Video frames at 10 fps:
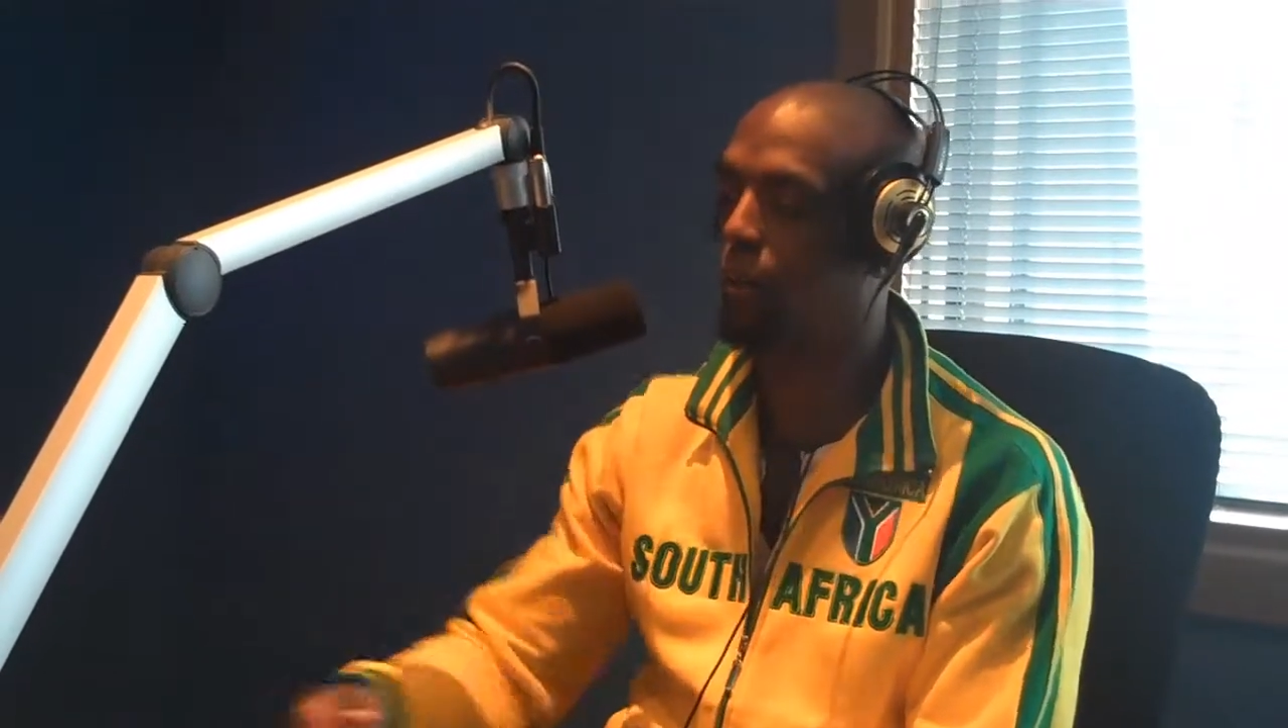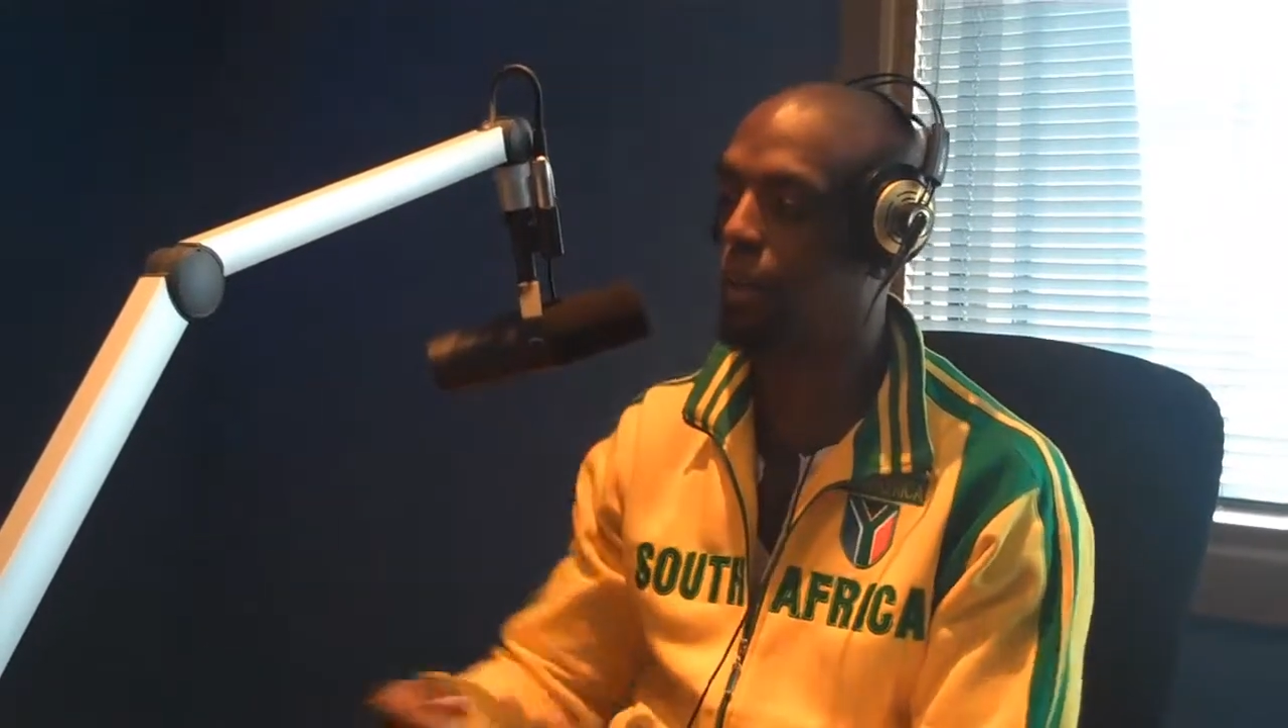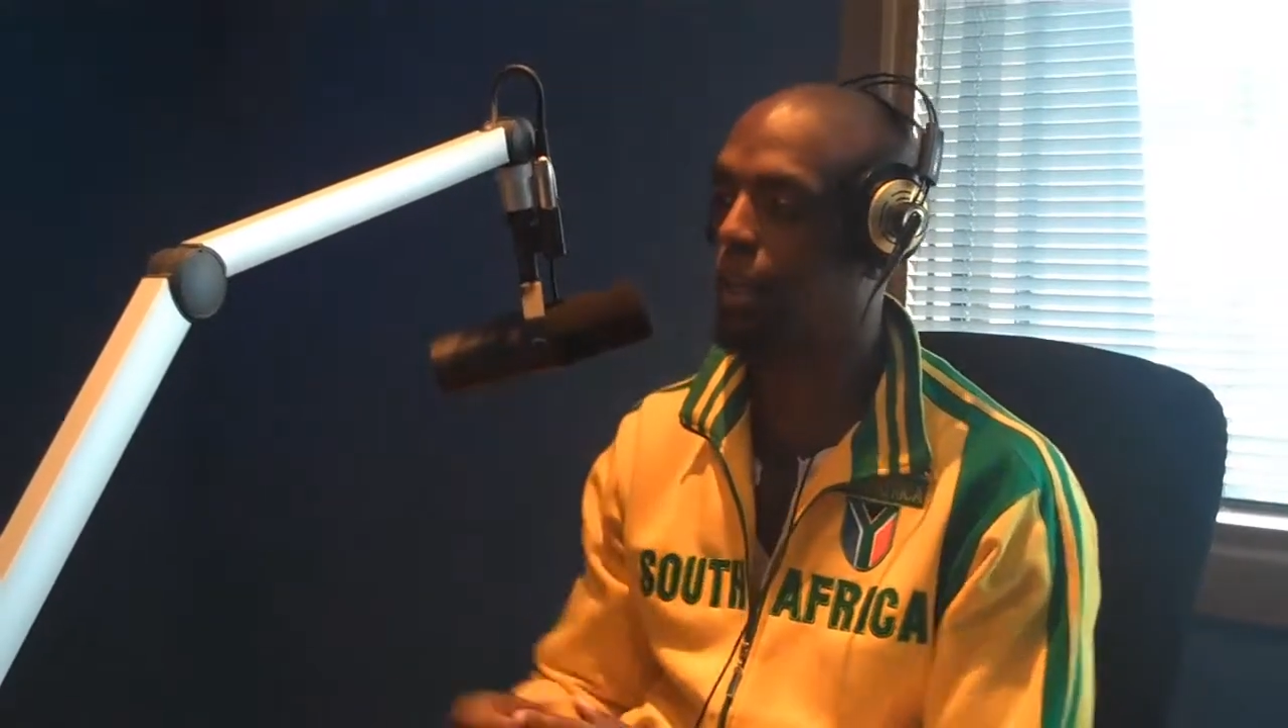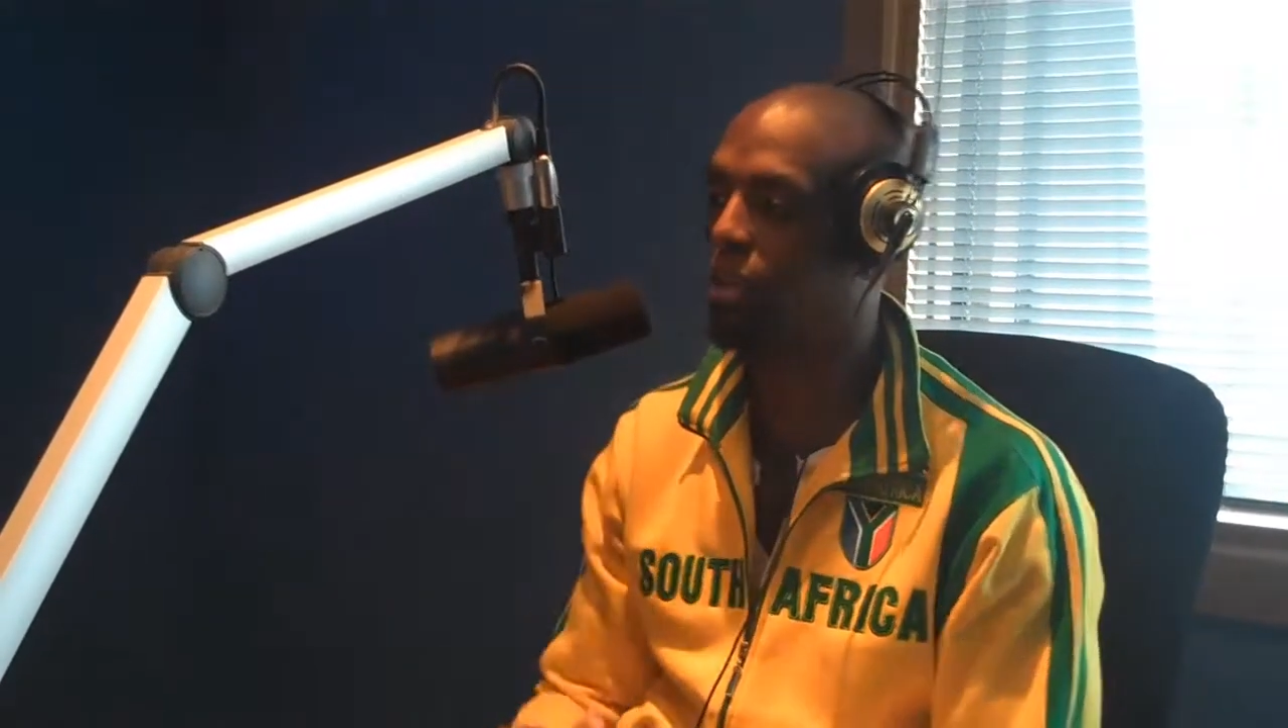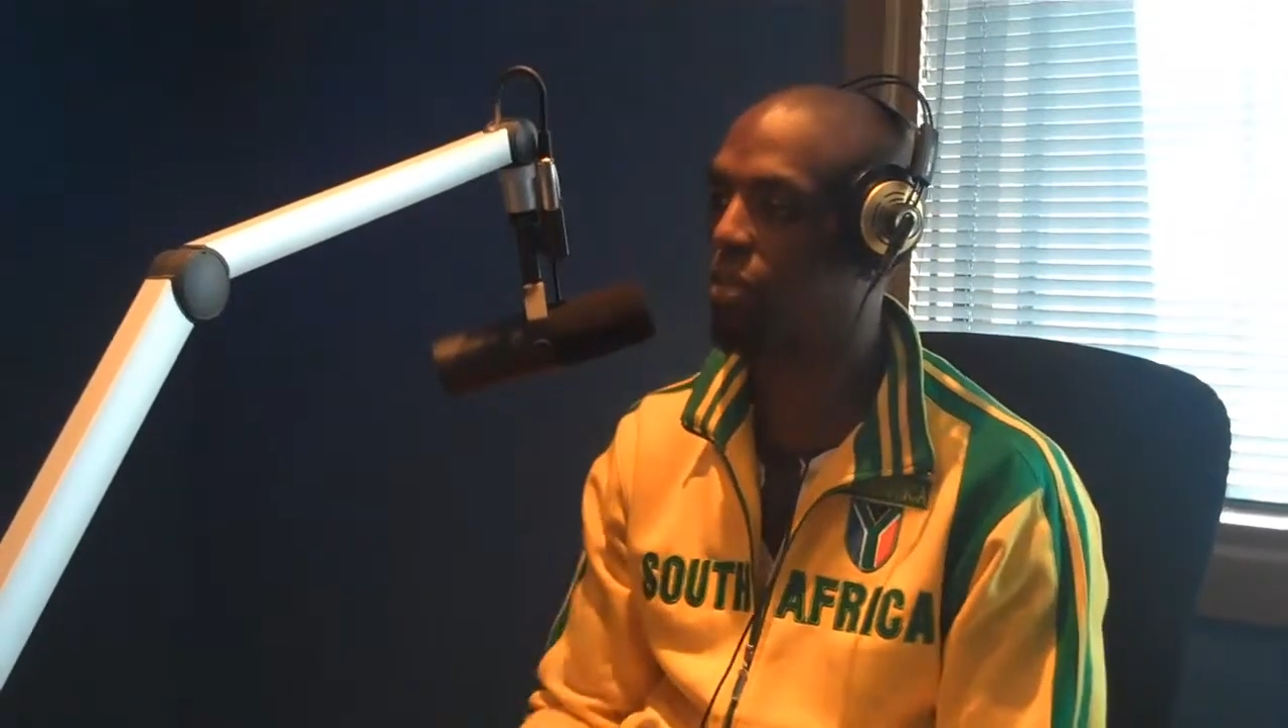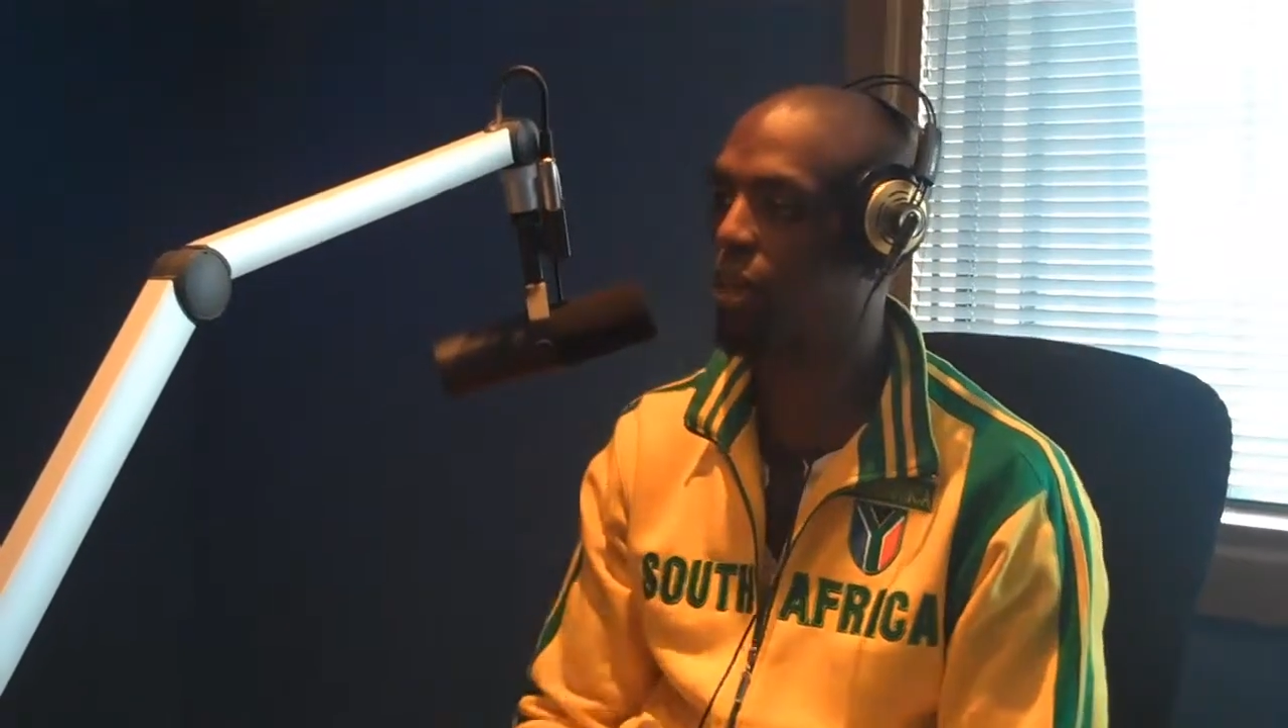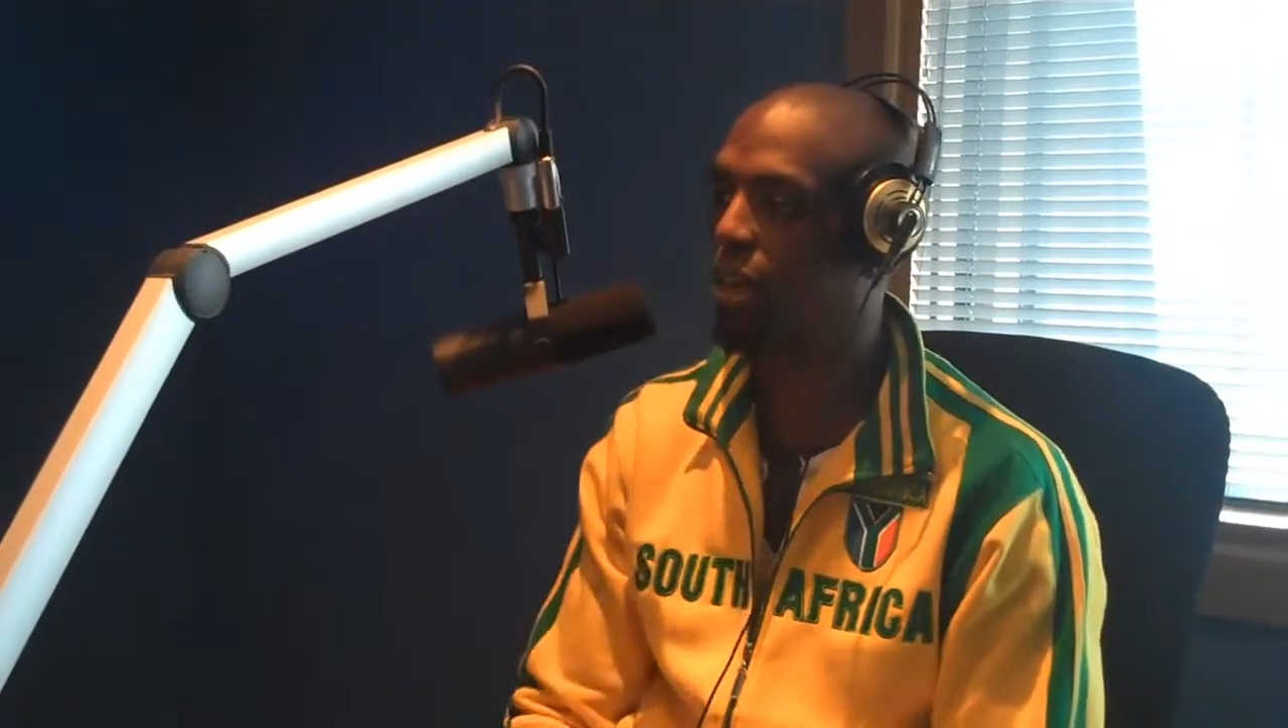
And that's what a